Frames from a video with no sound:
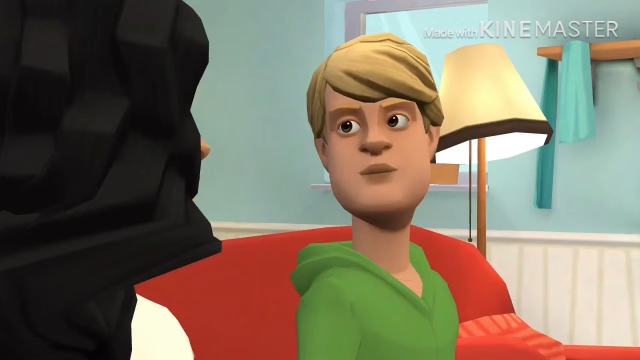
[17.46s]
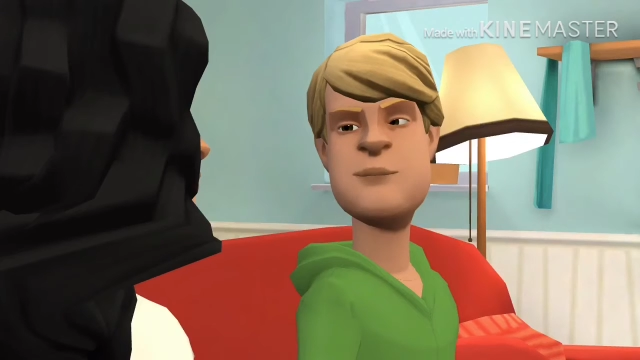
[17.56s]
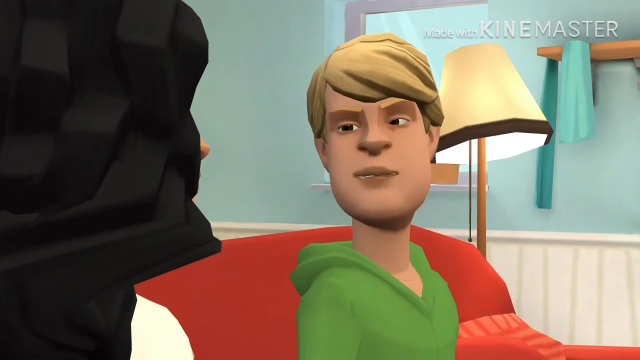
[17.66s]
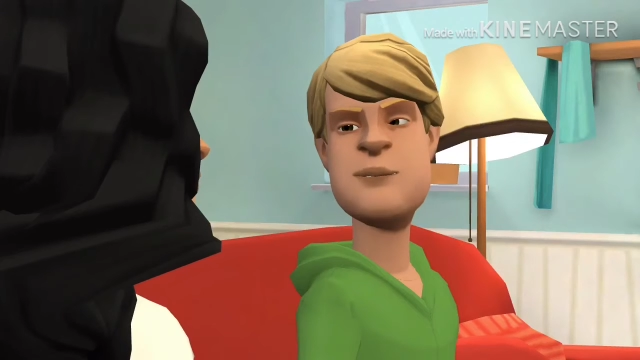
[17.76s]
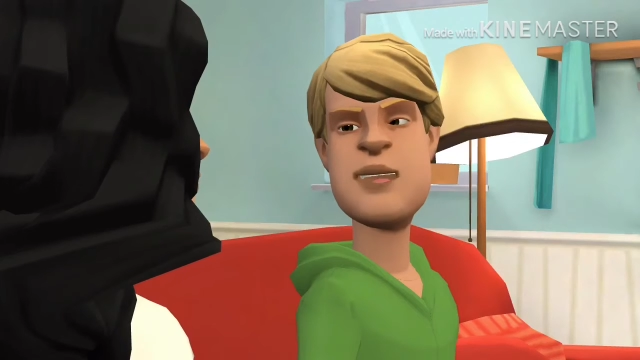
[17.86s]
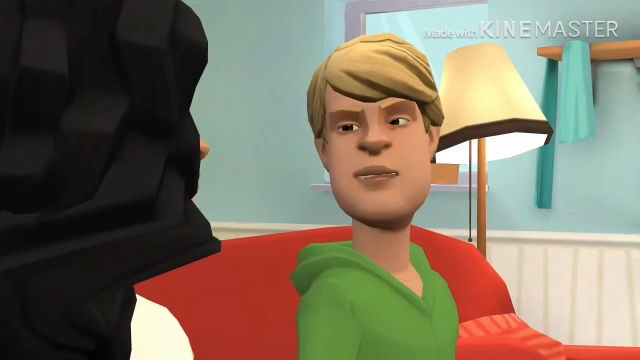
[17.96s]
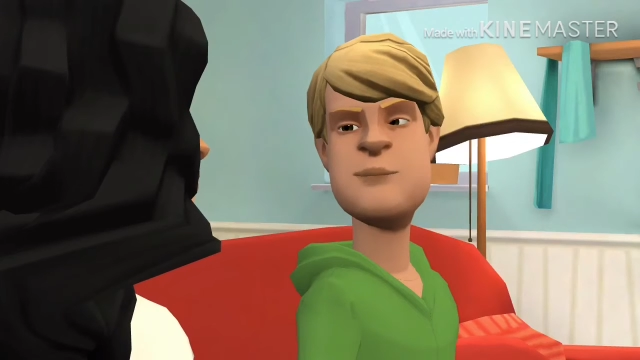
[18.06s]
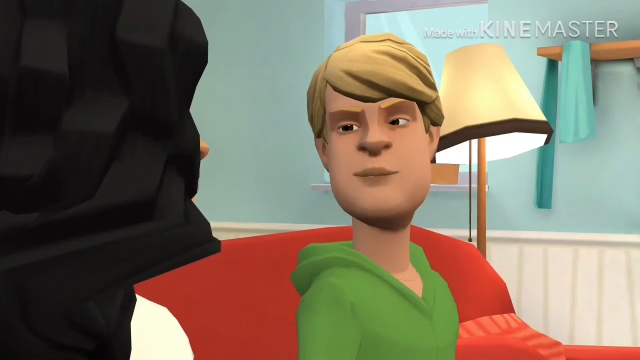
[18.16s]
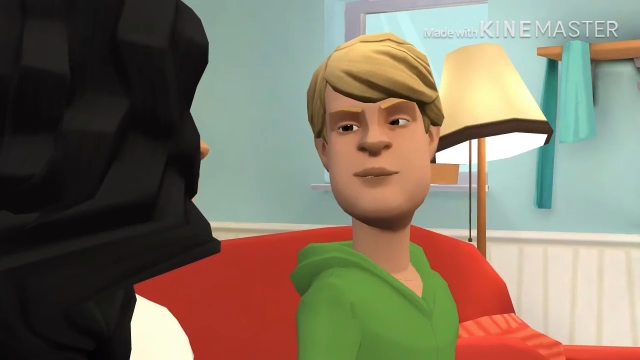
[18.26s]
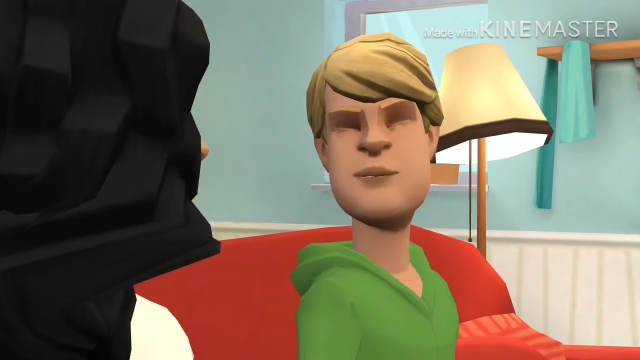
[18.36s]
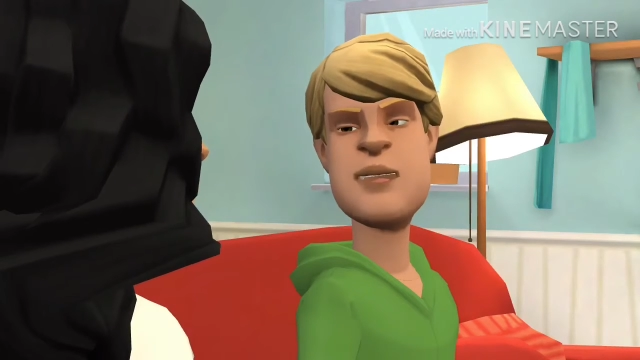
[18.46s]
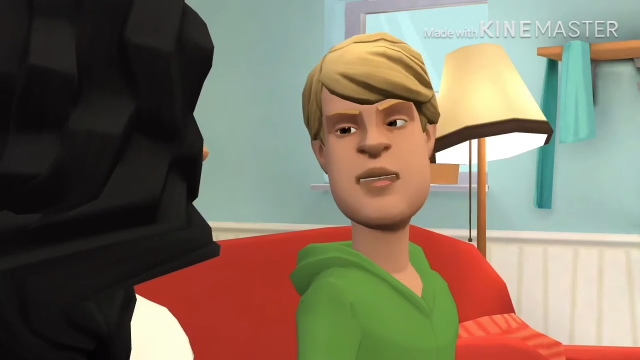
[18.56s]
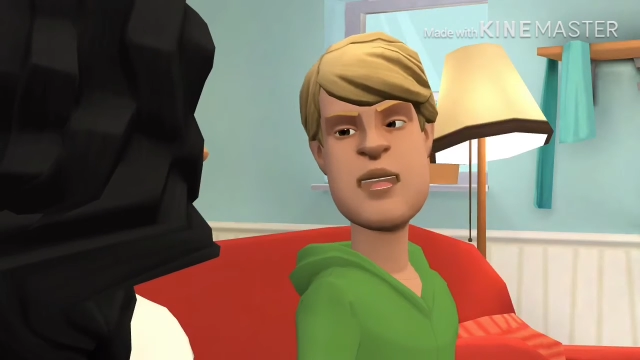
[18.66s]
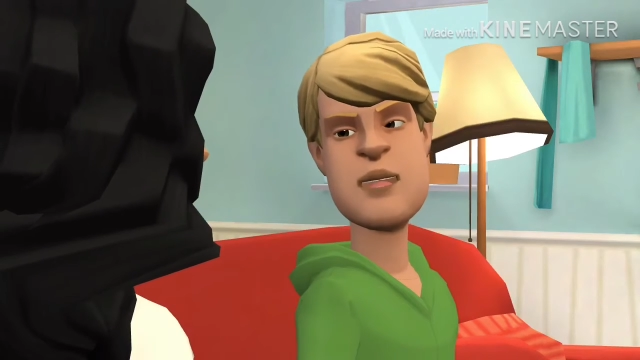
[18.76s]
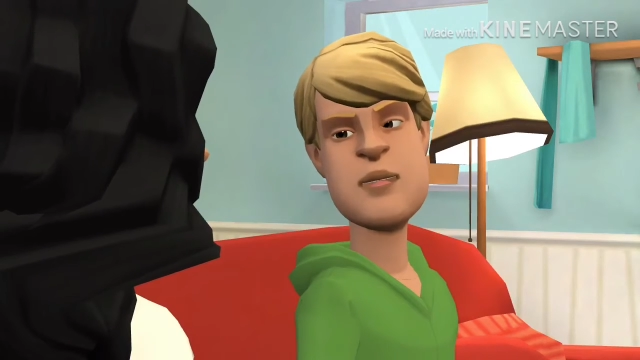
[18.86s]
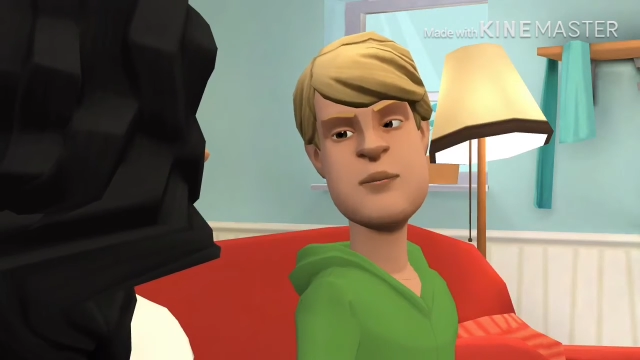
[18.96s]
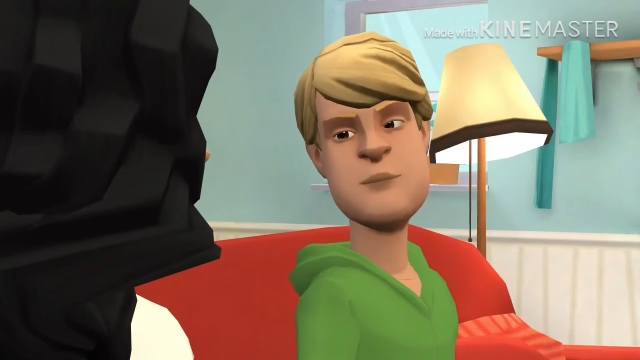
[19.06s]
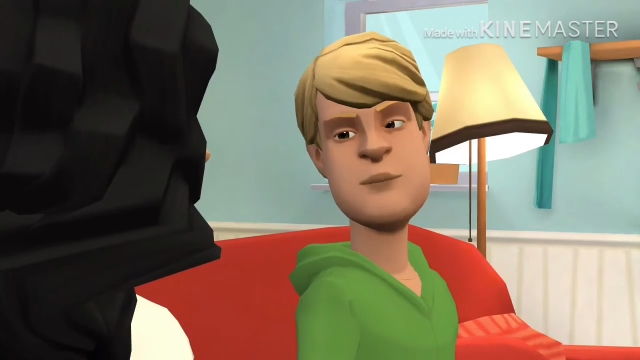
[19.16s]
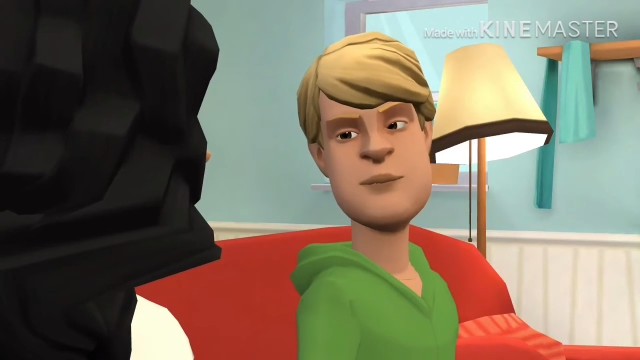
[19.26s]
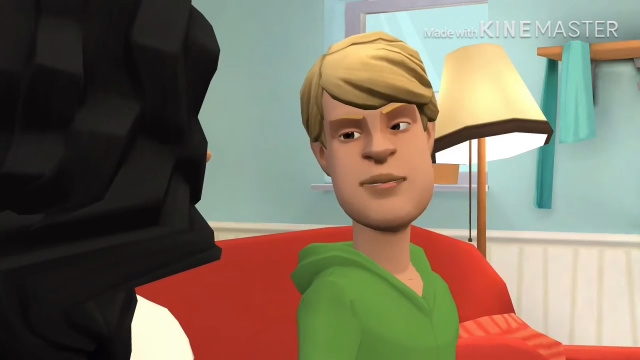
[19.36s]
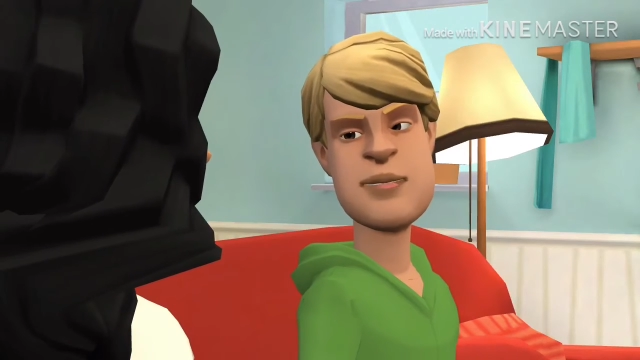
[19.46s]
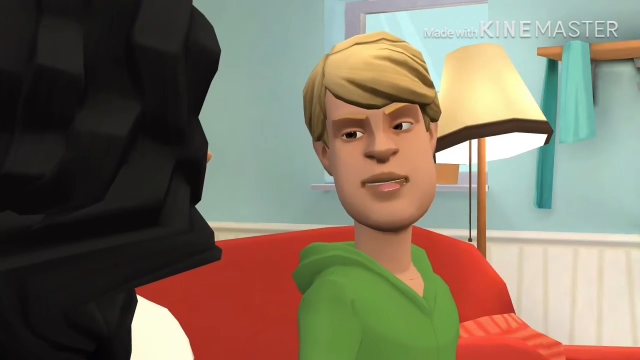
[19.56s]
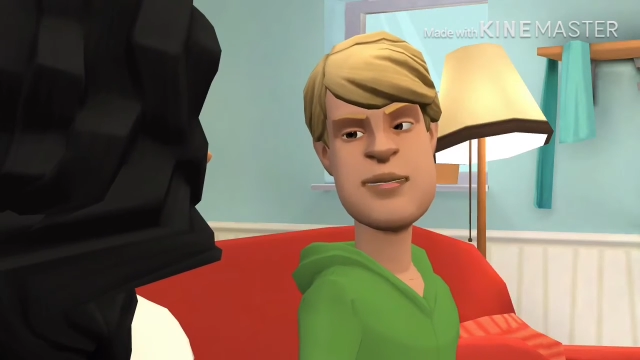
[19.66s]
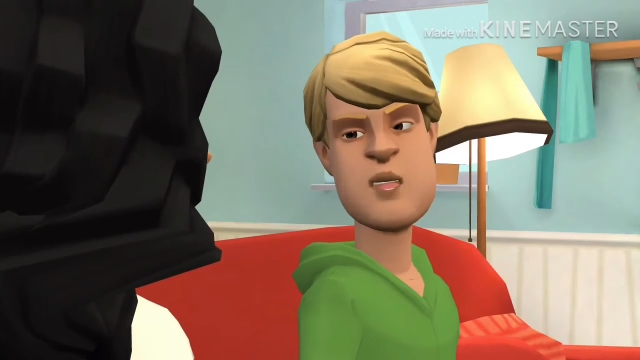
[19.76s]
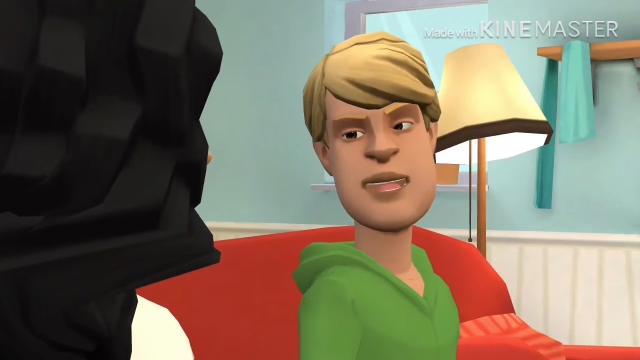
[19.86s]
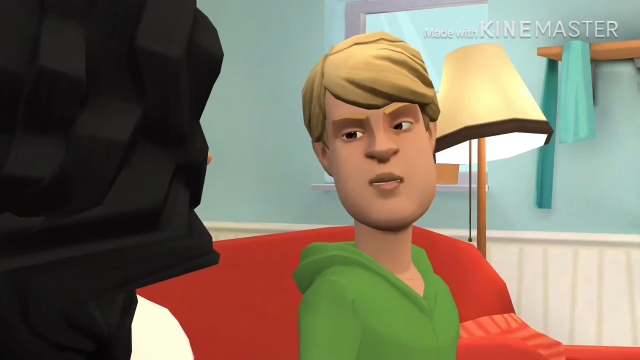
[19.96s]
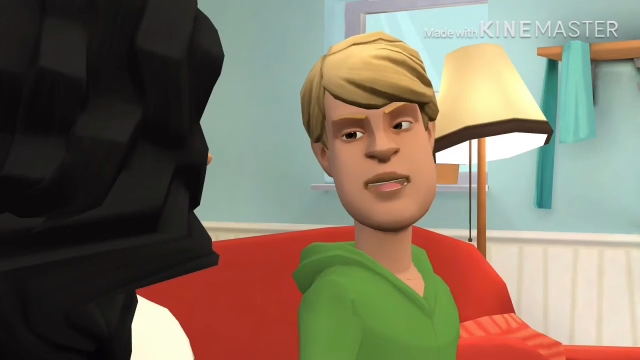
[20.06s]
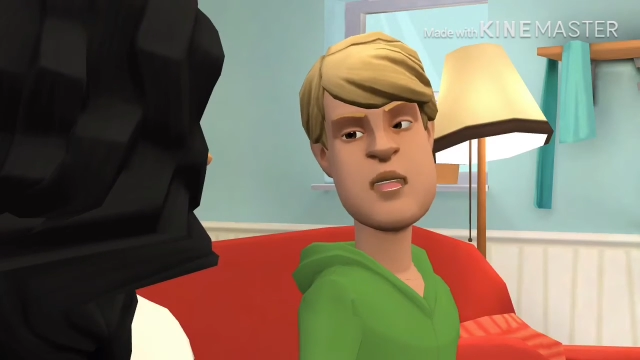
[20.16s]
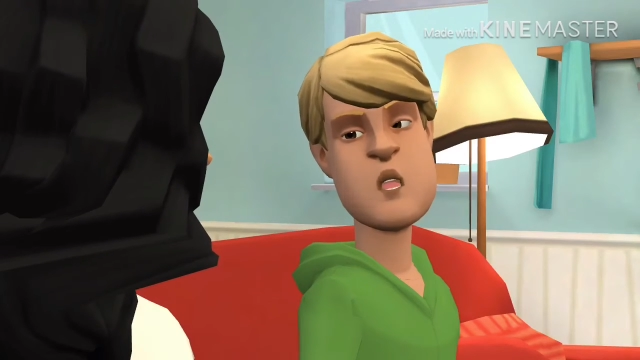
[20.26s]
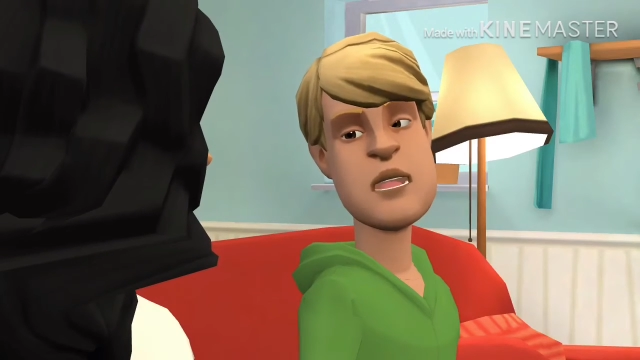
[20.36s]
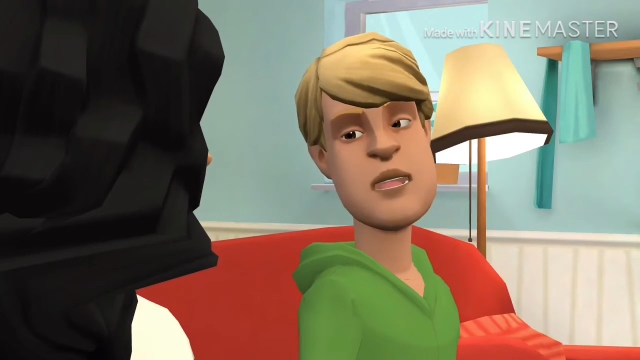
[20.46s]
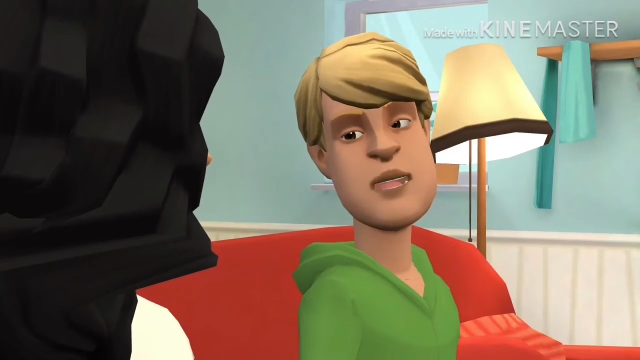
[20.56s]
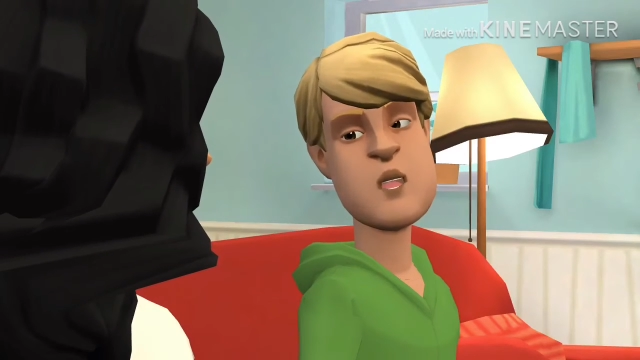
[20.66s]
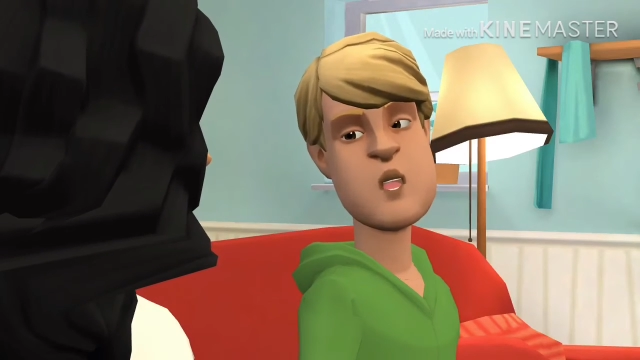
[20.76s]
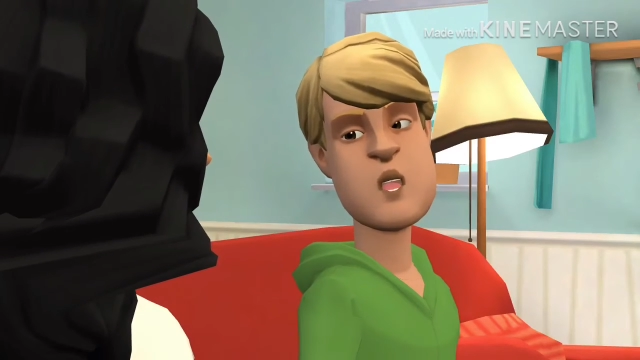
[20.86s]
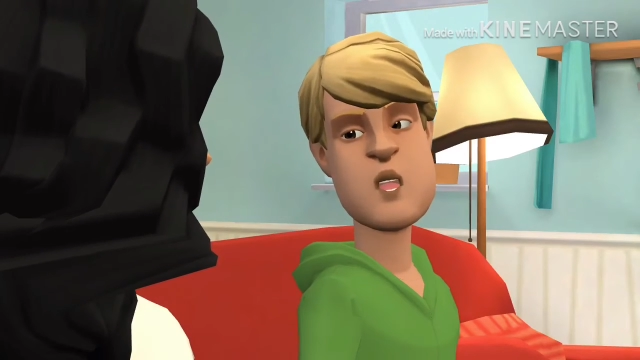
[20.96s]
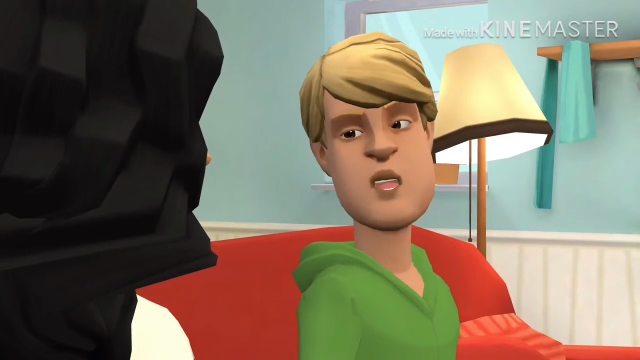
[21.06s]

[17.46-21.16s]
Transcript: Eating time. I guess we're going to get along